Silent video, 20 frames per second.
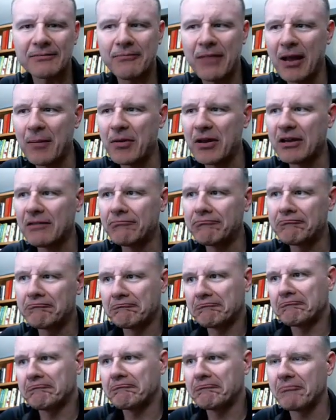Maybe
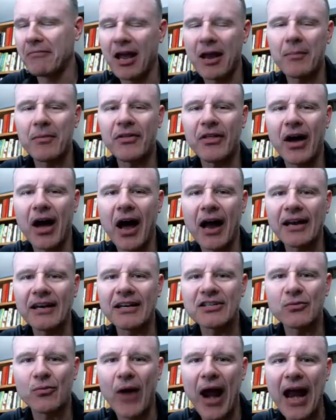the height
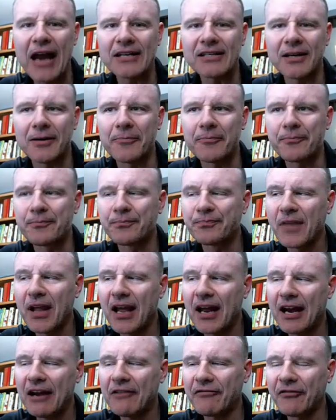is random.
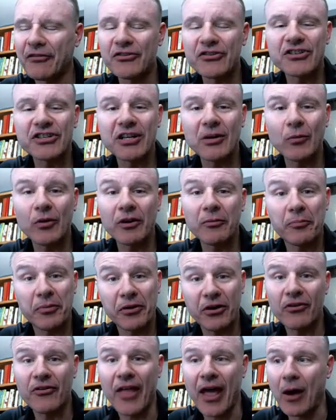And at first it would
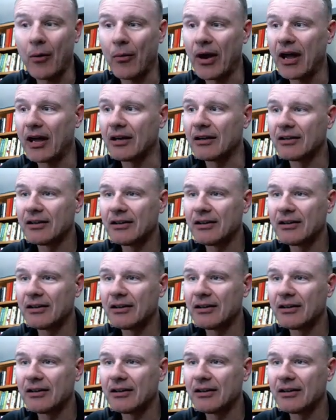appear that way.